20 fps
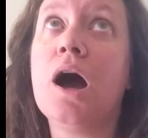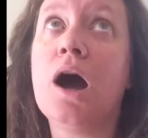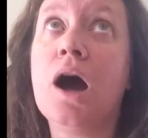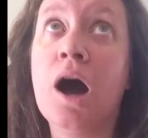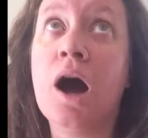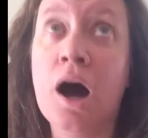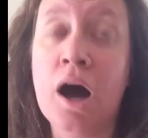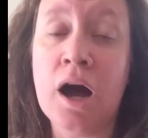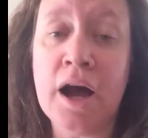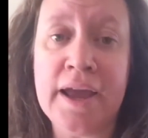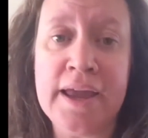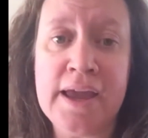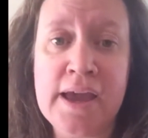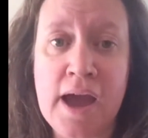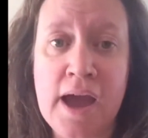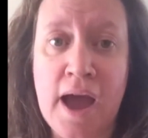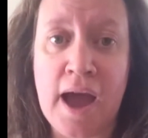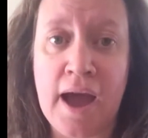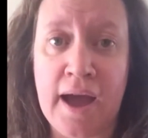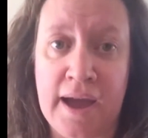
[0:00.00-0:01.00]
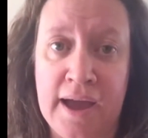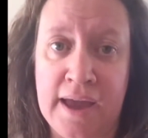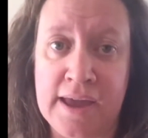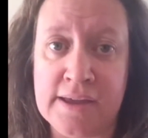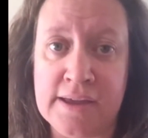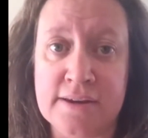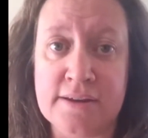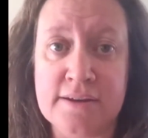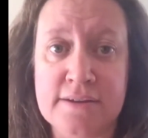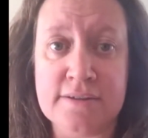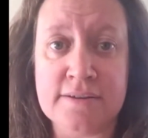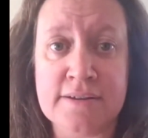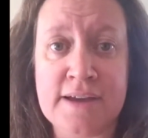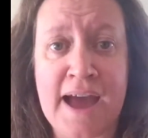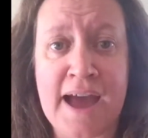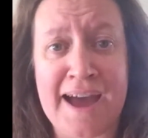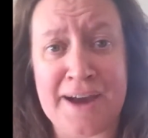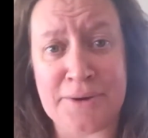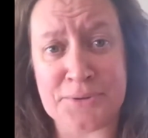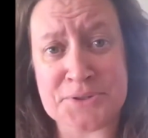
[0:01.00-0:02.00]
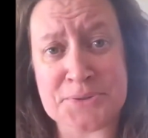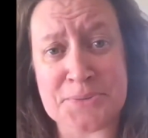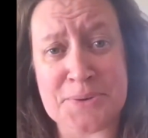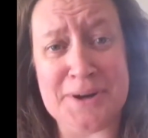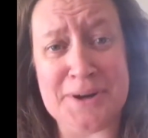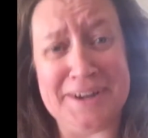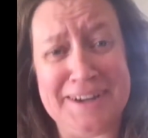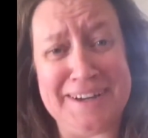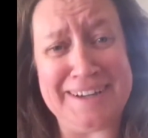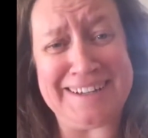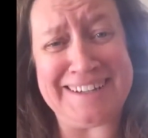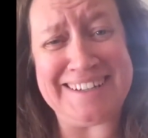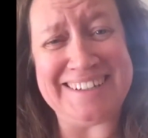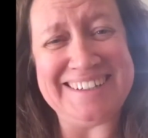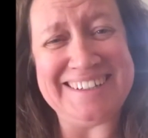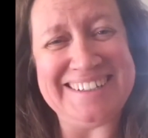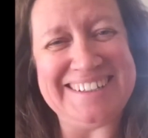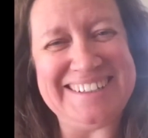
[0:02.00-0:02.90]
I hate housework.